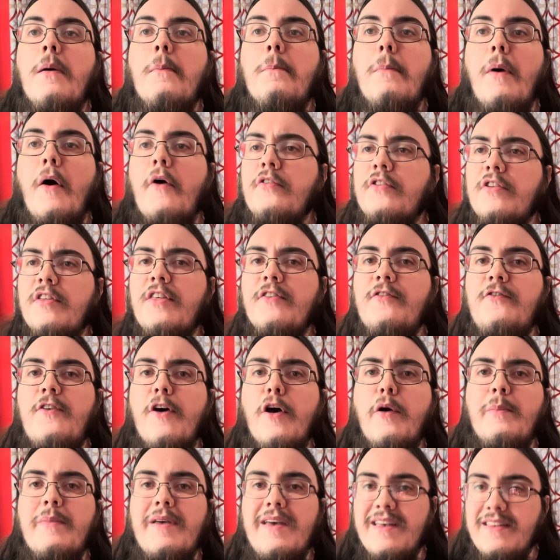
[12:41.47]
most of the
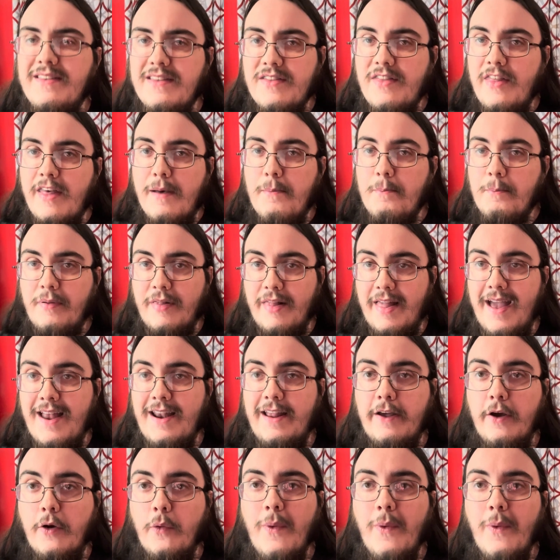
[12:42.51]
film isn't them planning a